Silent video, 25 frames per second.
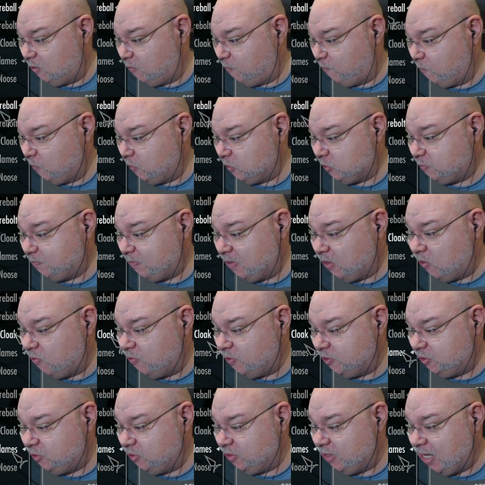The first spell
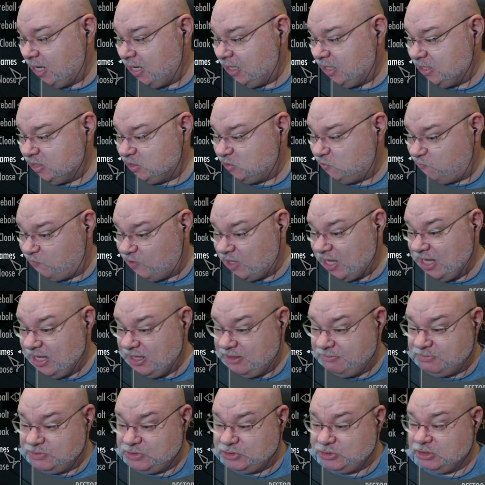that you get is
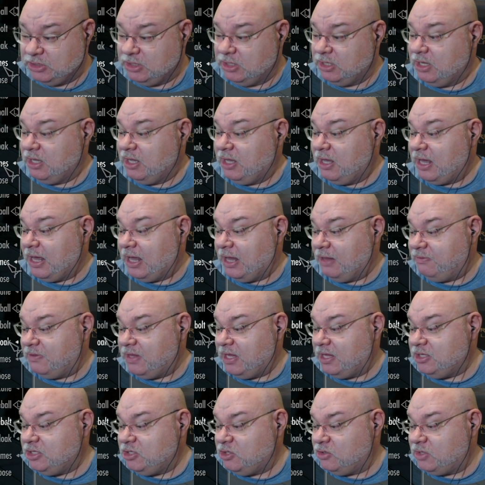Flames, and
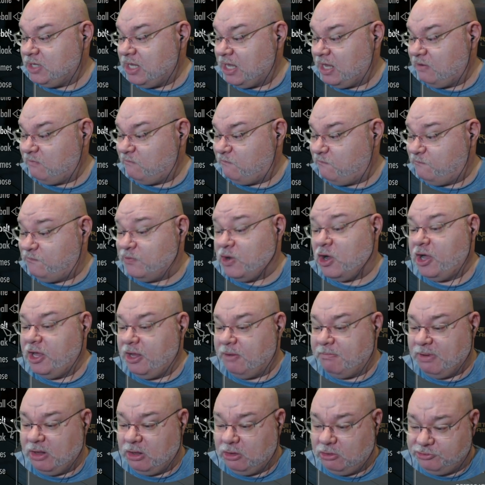then you get
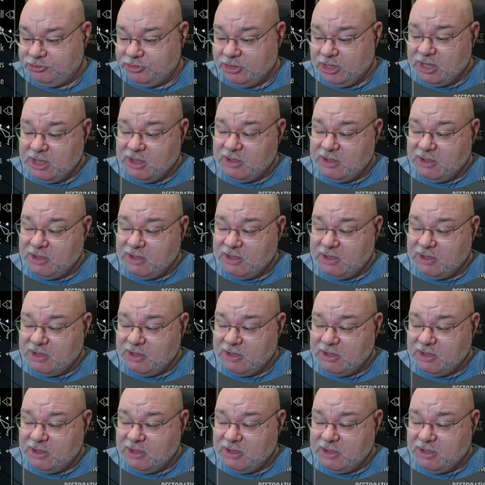Firebolt.